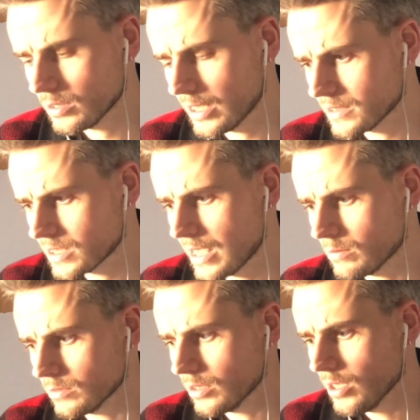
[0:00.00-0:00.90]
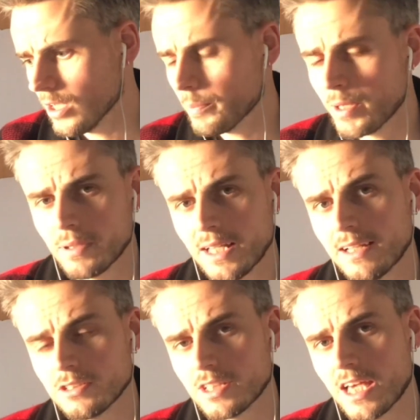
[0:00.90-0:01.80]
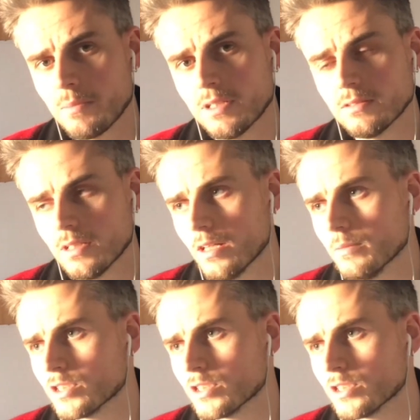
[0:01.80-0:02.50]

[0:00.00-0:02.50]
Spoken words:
Laviscount, and people like that just came in.